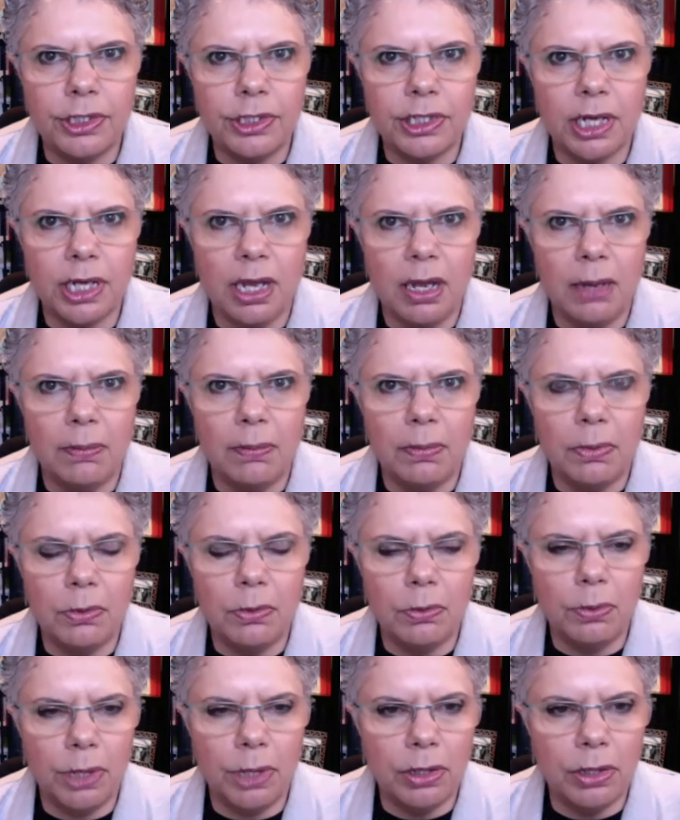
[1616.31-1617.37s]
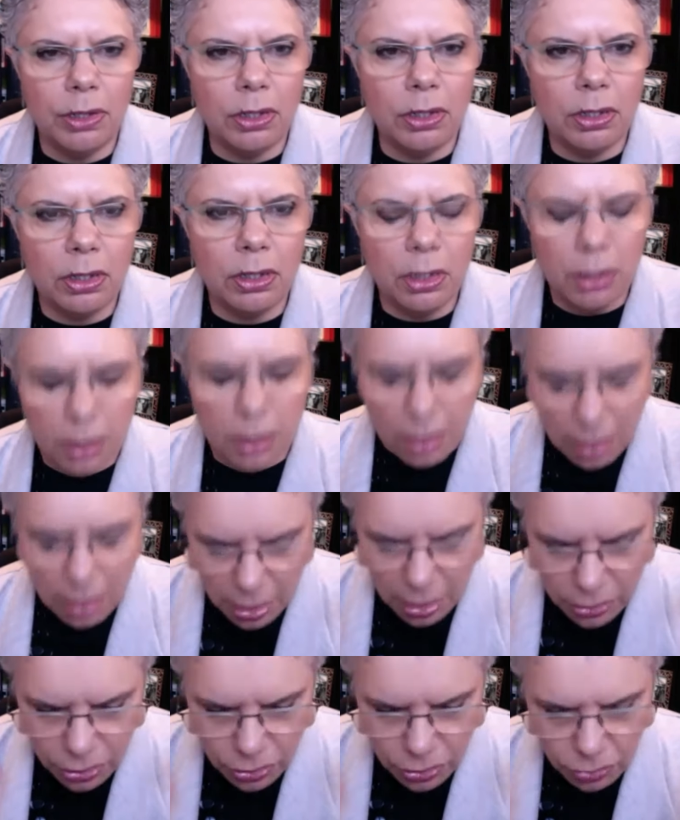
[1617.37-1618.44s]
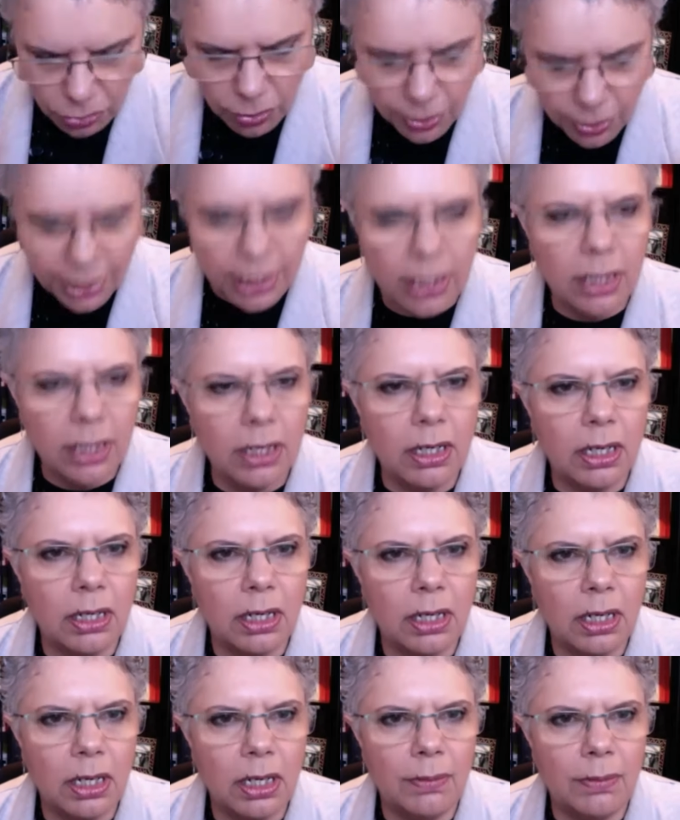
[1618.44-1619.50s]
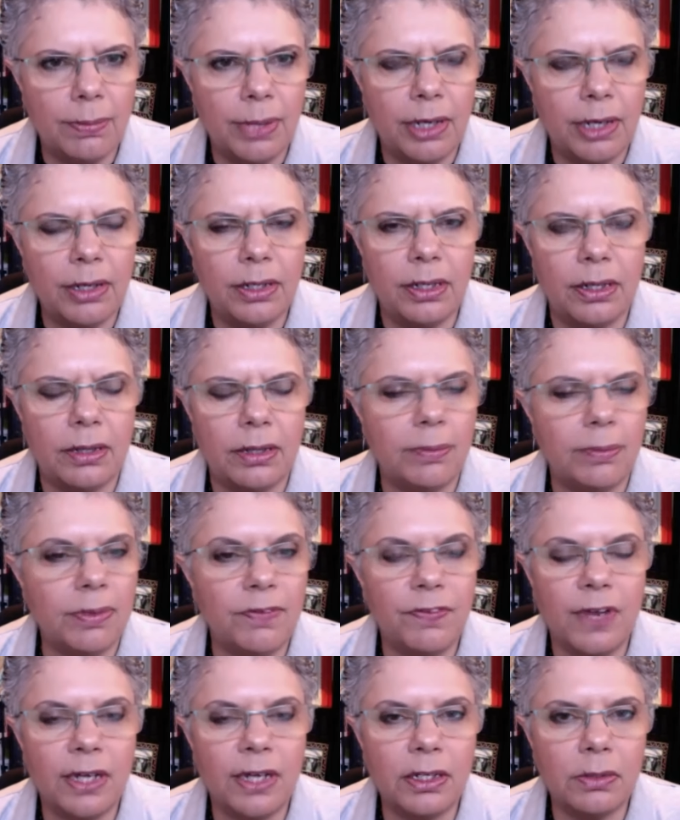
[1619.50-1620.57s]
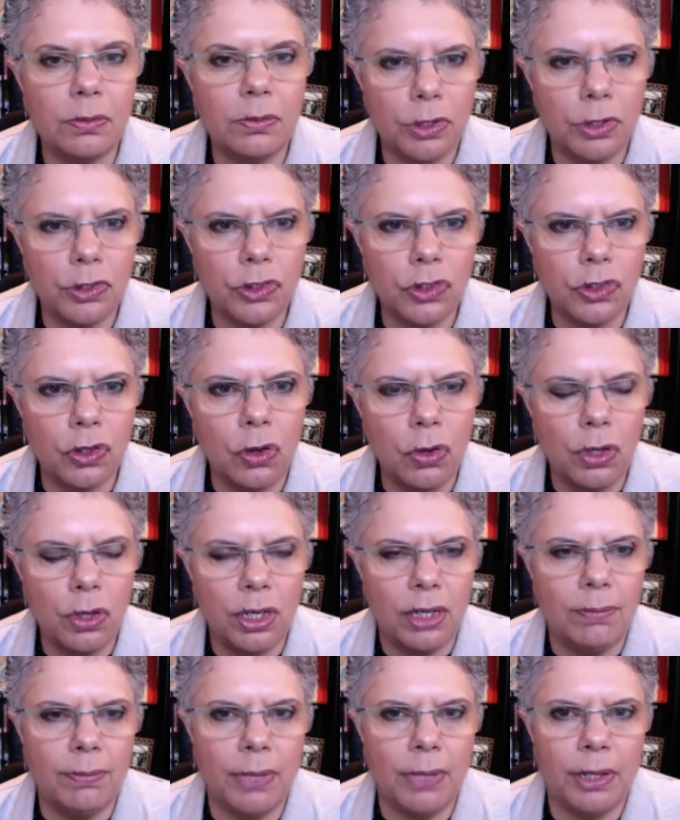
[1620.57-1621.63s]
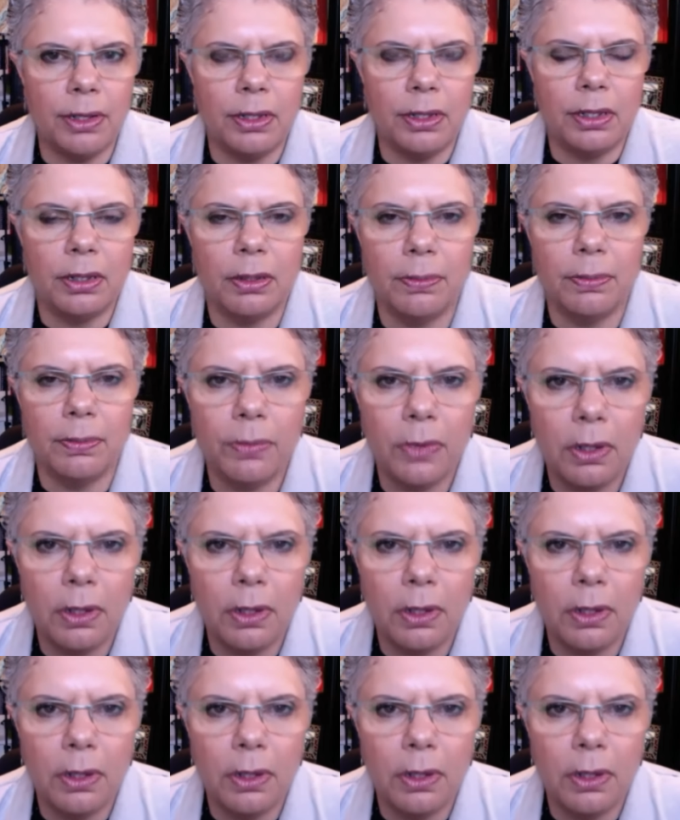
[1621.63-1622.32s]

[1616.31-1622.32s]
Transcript: come with a story embedded in them, in fact, with a song embedded in them.